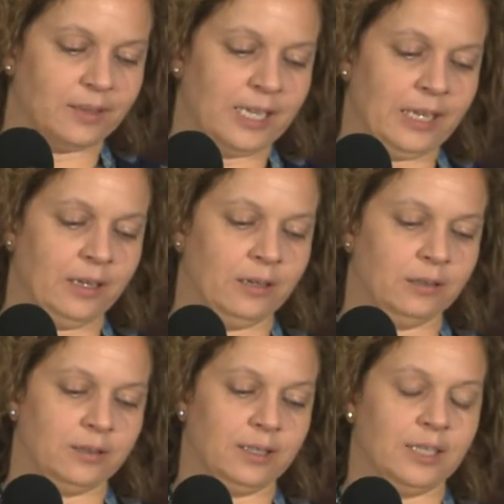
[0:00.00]

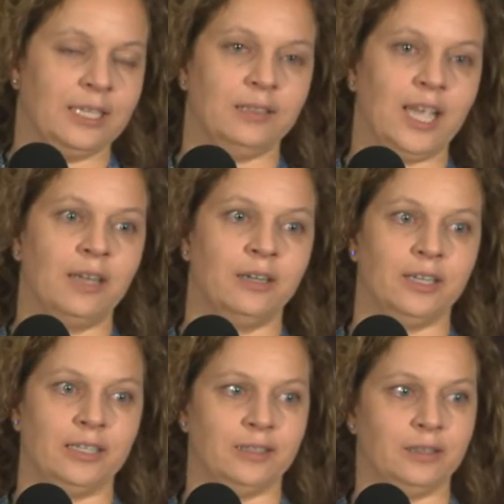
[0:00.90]
in
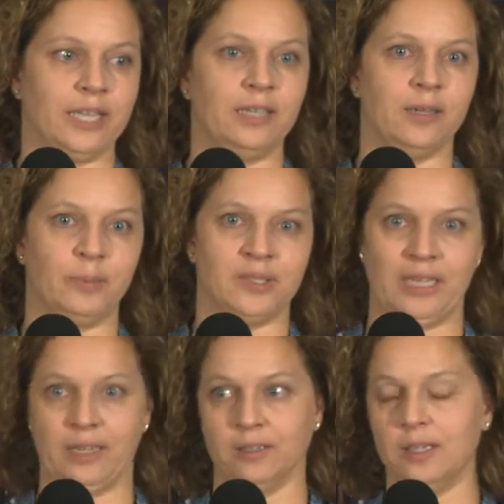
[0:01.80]
Canada, Lake
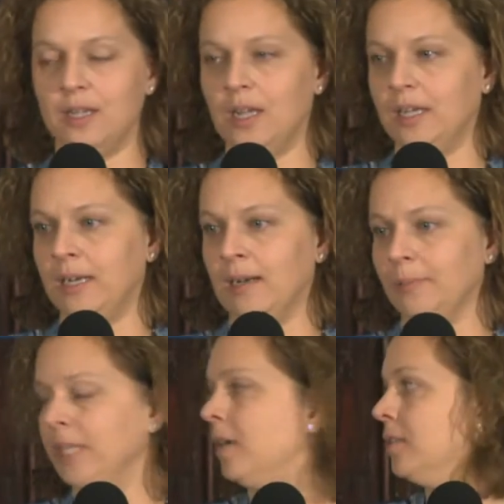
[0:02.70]
Nipissing,
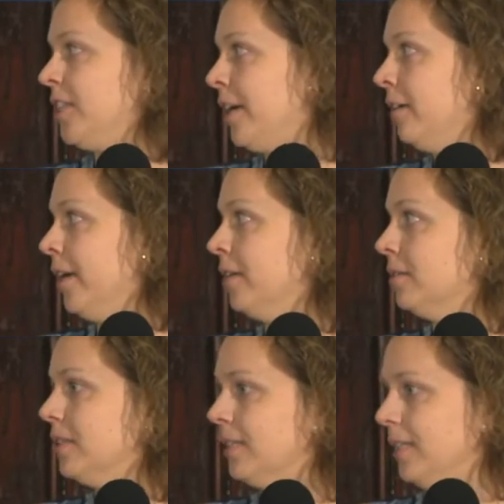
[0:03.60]
in
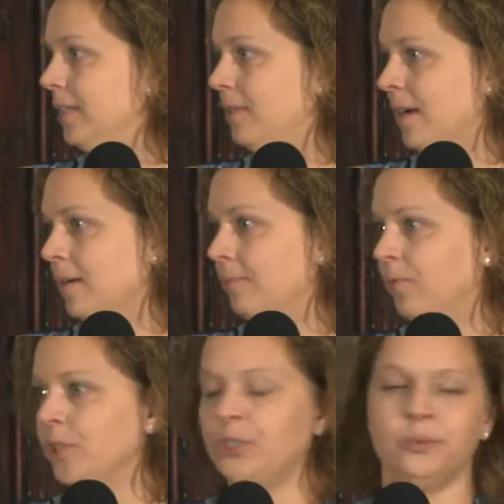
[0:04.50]
Ontario,
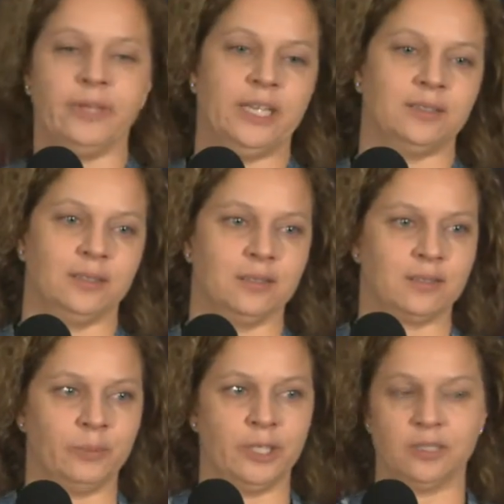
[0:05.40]
for 2 weeks in the
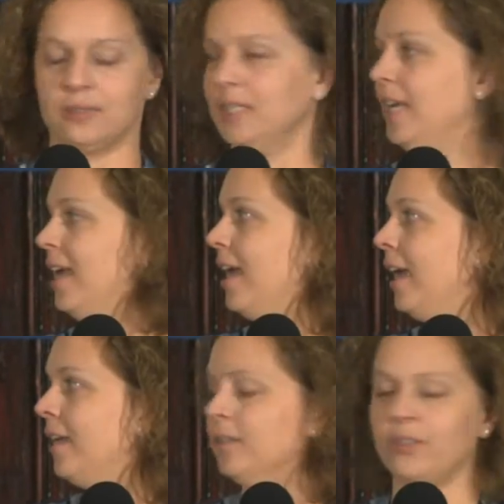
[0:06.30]
summers.
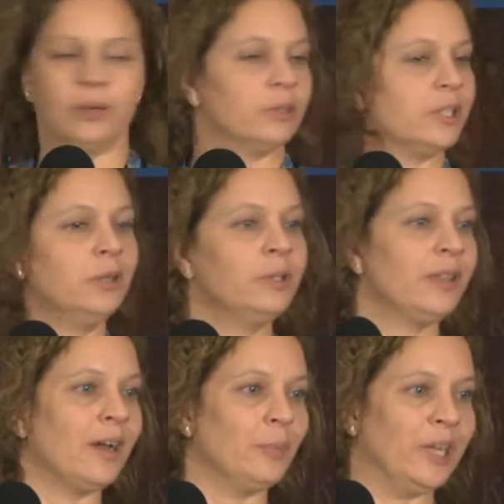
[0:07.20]
And there was no one
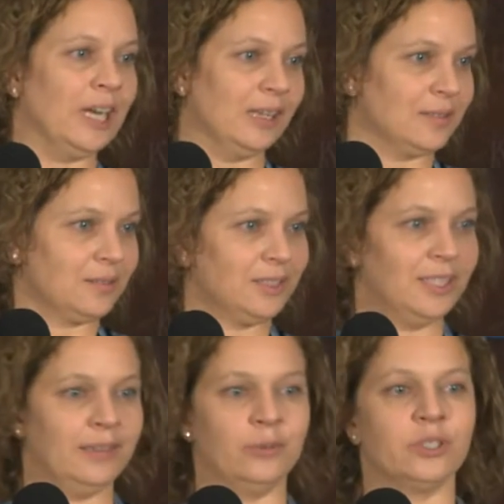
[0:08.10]
there but us,
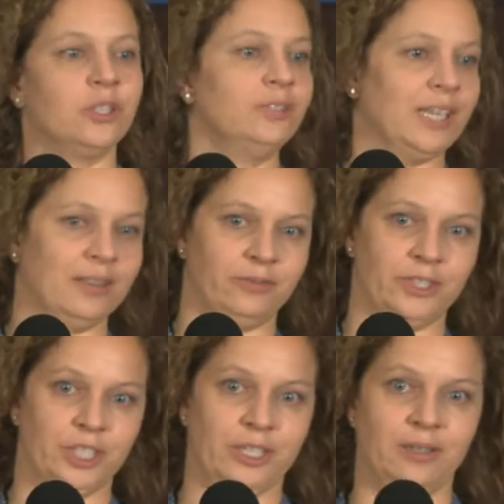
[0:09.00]
and there was no
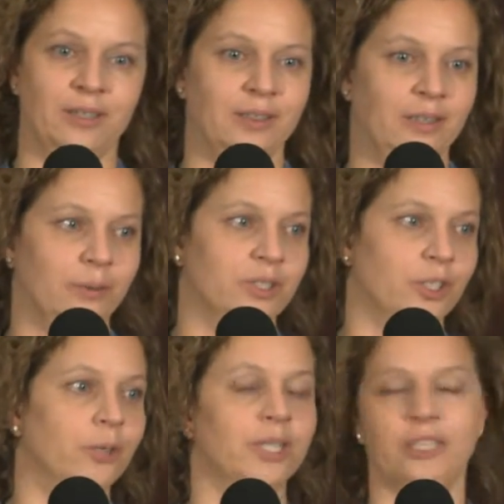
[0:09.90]
television, and there was
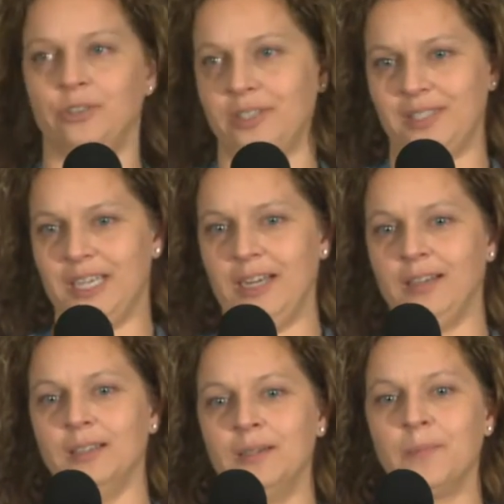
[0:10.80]
no
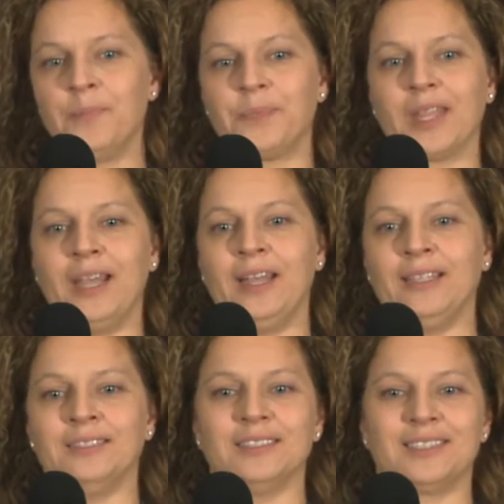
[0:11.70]
electricity.
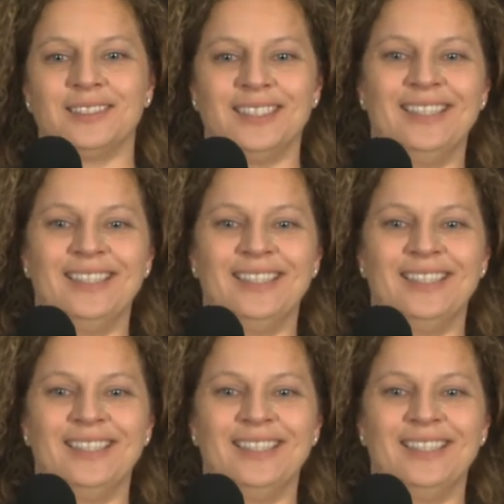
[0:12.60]
And